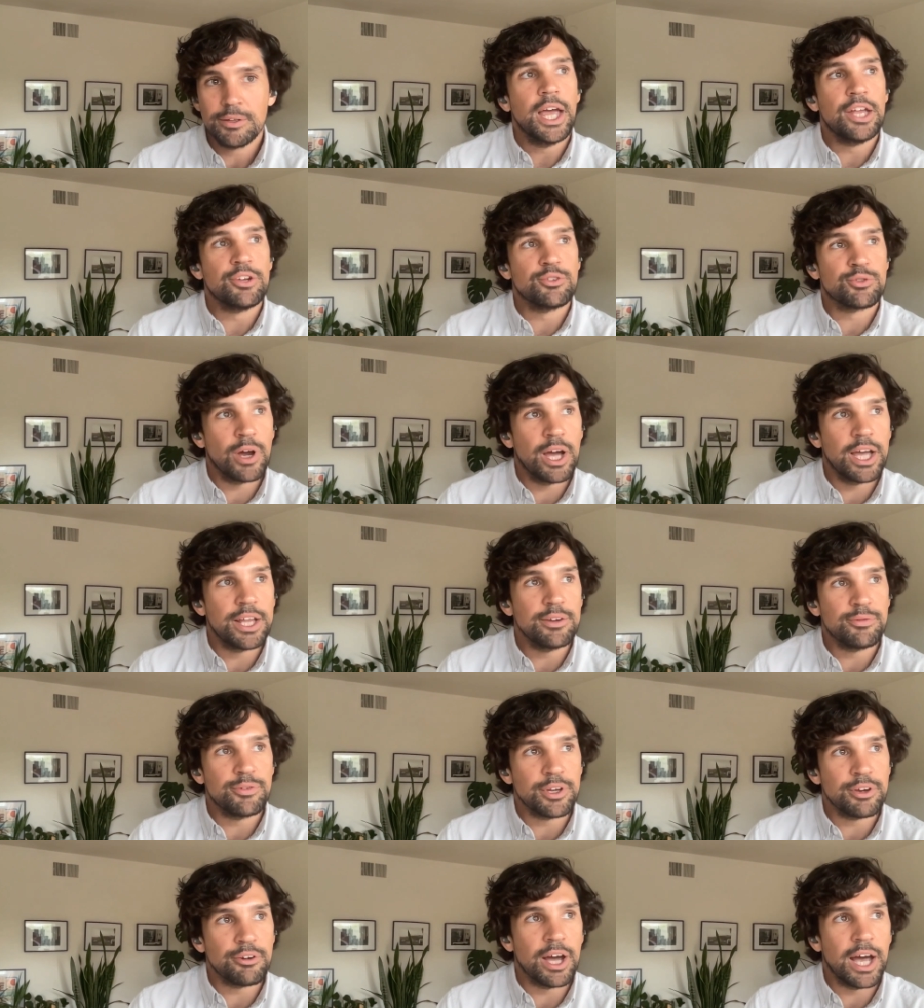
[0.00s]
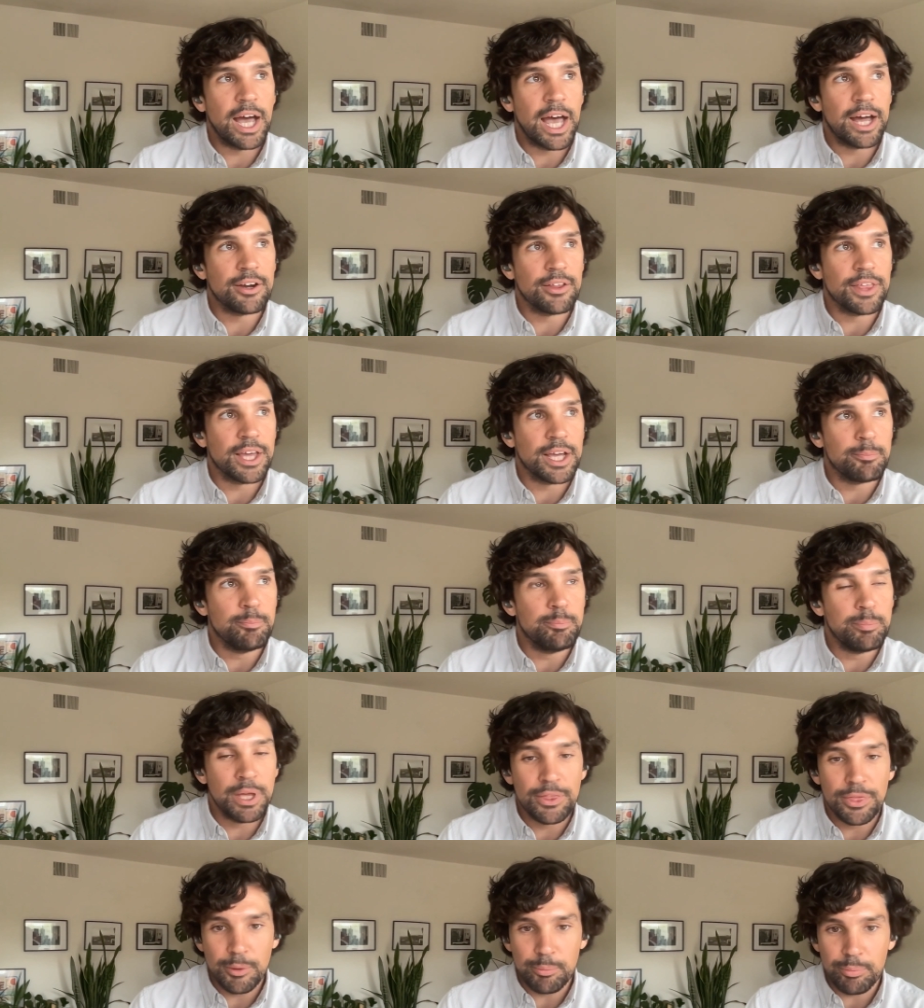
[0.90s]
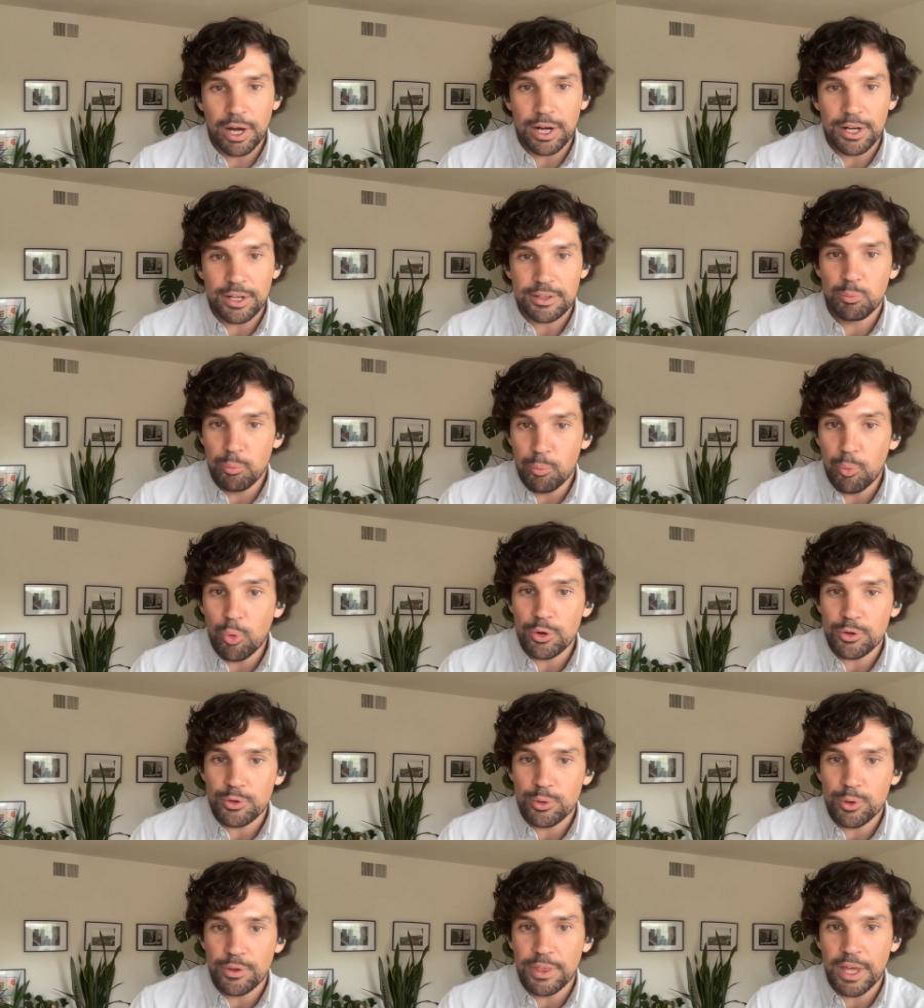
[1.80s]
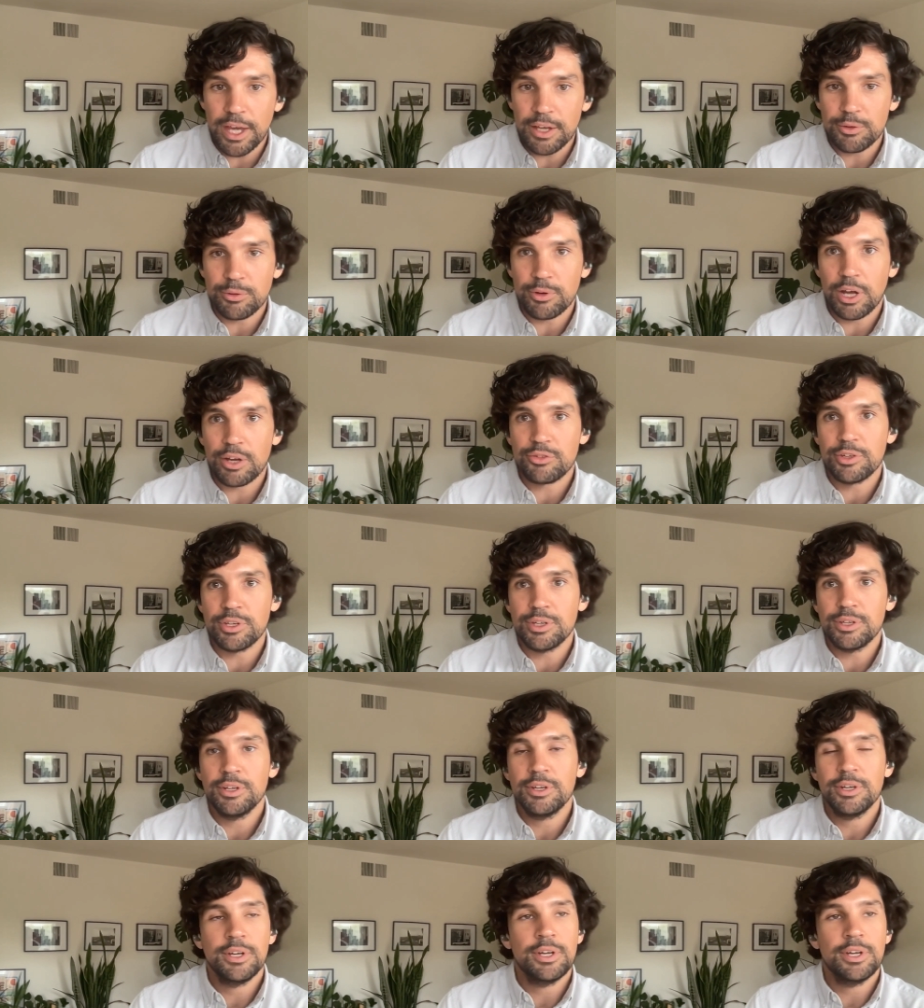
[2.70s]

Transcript: and trying to figure out how to like bend the product more toward that direction.